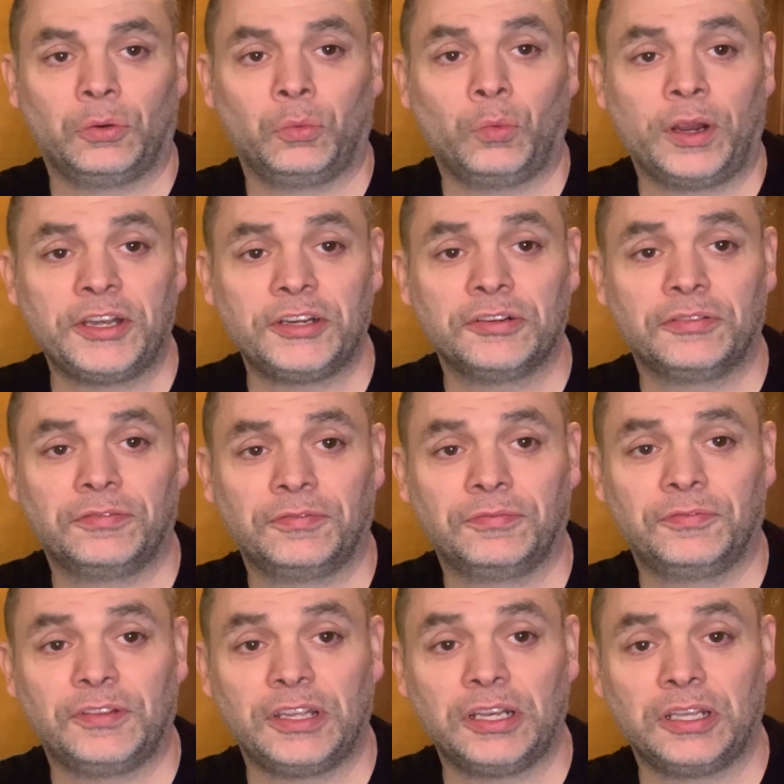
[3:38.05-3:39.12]
when you're
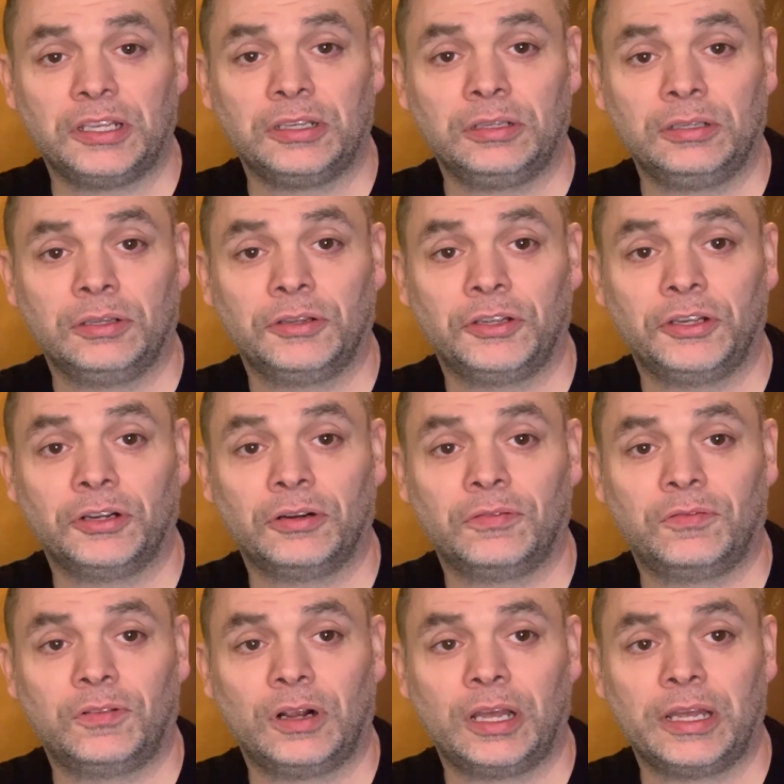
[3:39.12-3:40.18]
feeding your
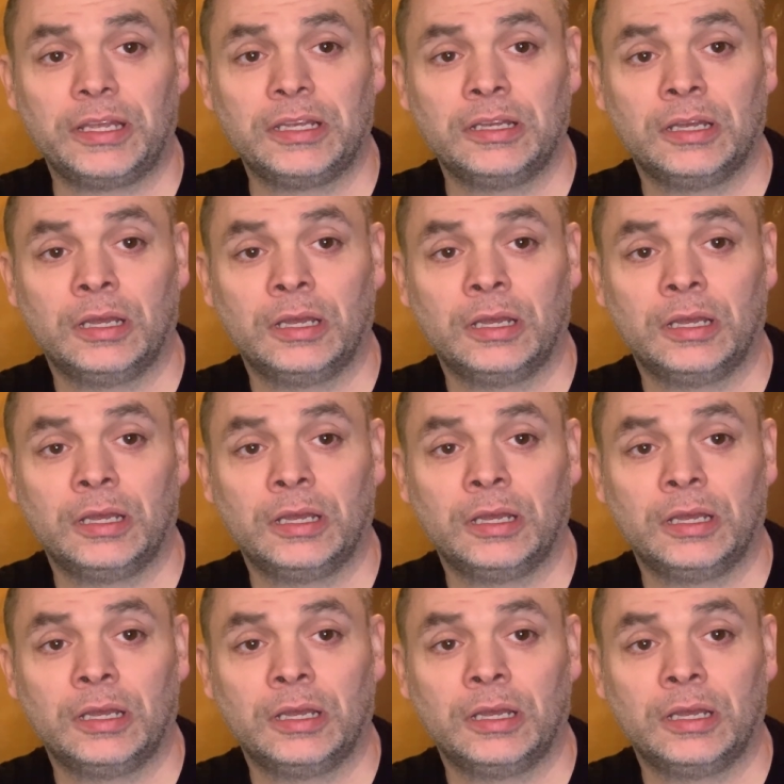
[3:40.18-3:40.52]
fry,